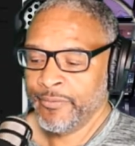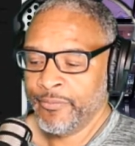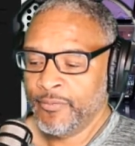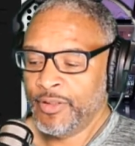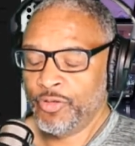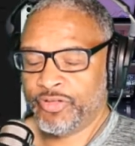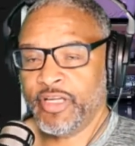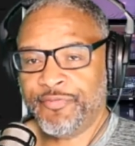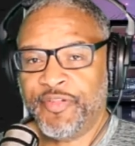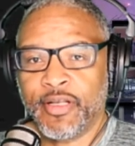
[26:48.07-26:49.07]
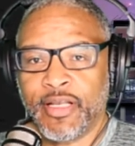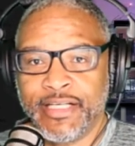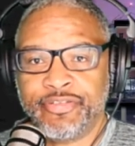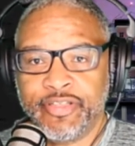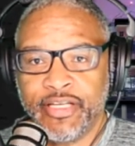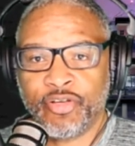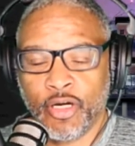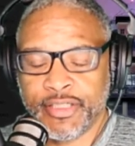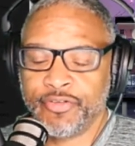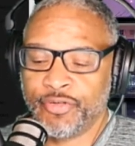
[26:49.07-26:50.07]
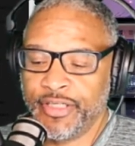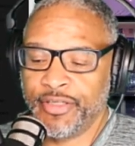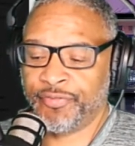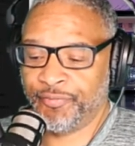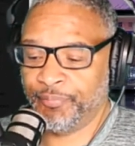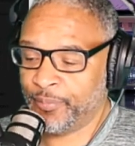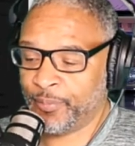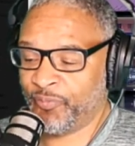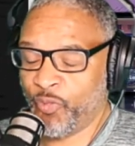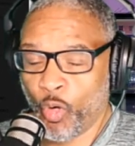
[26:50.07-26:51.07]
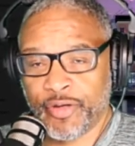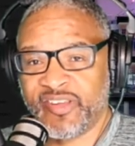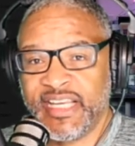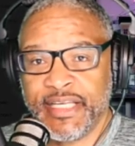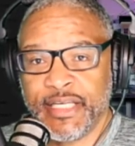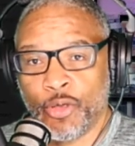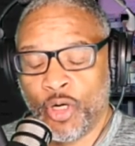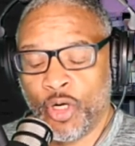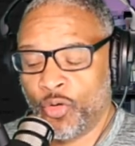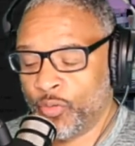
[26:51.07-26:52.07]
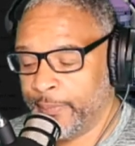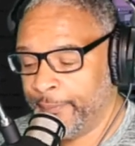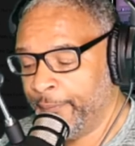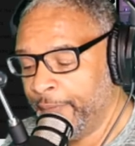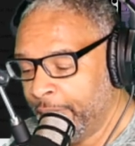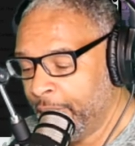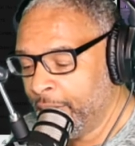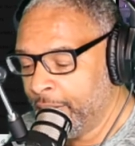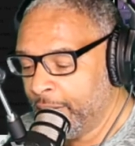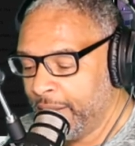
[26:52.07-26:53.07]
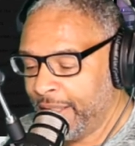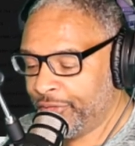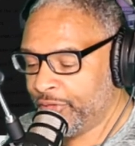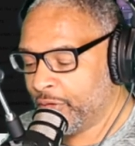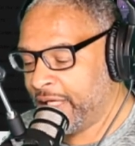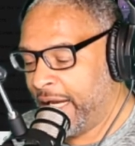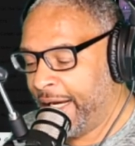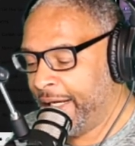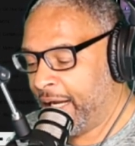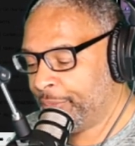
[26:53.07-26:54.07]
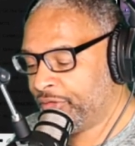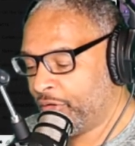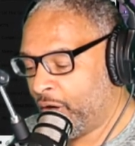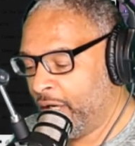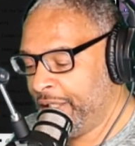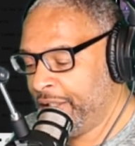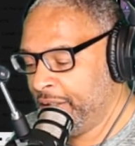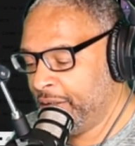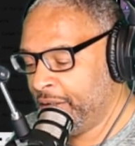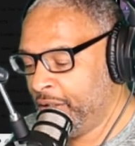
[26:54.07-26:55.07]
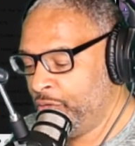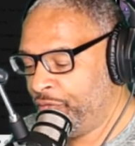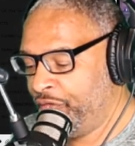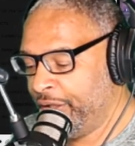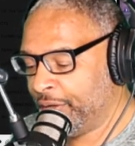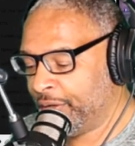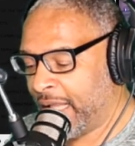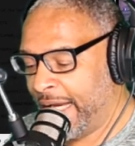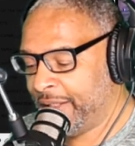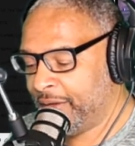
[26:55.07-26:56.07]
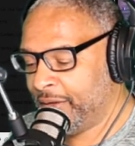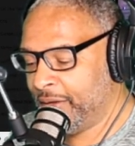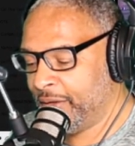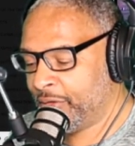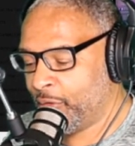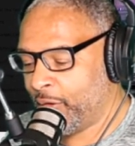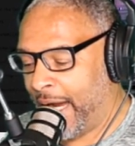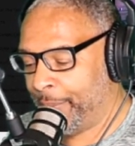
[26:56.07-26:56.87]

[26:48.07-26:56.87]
You should feel like shit talking to this fourteen-year-old. It's okay. I'm sorry. You feel like crap.